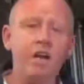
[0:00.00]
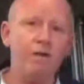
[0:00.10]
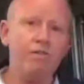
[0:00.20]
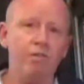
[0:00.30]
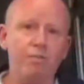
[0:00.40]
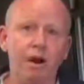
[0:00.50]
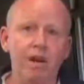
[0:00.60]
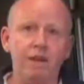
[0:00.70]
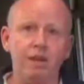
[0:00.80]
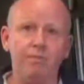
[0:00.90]
Going from
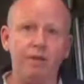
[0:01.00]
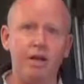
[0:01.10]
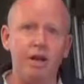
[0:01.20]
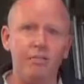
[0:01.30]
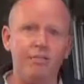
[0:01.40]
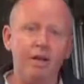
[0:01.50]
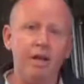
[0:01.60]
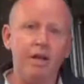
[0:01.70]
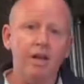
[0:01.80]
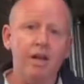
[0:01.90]
breakdown to PM,
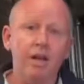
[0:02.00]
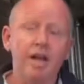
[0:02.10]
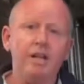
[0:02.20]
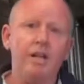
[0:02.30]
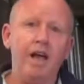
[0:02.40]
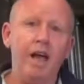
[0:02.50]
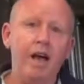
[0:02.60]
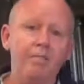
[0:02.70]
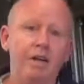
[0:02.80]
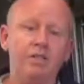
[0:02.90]
it's
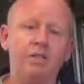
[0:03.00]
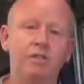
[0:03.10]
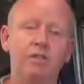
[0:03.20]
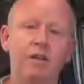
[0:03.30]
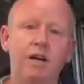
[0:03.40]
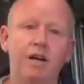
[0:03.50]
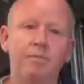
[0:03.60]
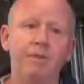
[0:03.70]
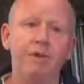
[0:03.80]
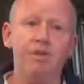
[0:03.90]
how much,
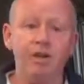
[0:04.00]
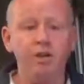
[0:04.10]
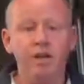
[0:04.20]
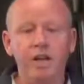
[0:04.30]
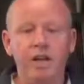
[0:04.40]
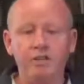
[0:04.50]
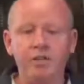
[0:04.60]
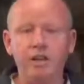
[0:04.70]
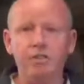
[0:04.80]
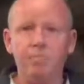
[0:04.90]

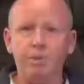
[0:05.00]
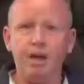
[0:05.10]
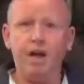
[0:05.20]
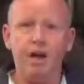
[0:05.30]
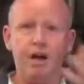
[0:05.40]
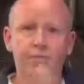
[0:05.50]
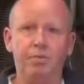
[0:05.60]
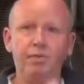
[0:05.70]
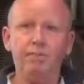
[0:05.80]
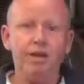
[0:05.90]
it's like there's a big
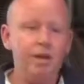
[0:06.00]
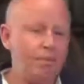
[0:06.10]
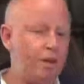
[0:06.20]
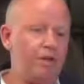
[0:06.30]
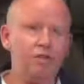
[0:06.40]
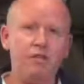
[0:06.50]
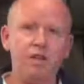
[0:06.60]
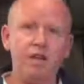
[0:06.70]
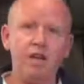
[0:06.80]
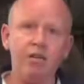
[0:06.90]
hump. Because
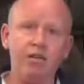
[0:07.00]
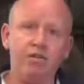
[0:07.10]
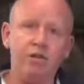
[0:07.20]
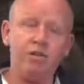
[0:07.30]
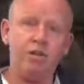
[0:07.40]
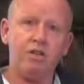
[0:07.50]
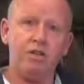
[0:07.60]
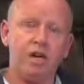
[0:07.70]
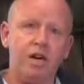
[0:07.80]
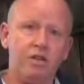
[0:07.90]
the thing is, if you try to
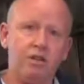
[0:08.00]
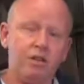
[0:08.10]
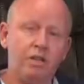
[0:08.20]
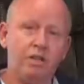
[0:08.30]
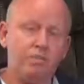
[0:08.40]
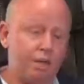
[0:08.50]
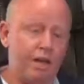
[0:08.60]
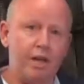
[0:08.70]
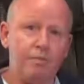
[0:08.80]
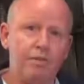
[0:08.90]
stay start doing this
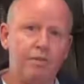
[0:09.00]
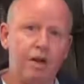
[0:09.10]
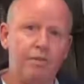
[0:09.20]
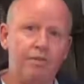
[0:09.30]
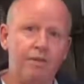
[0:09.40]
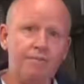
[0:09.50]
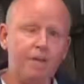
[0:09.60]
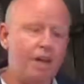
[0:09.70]
PM stuff,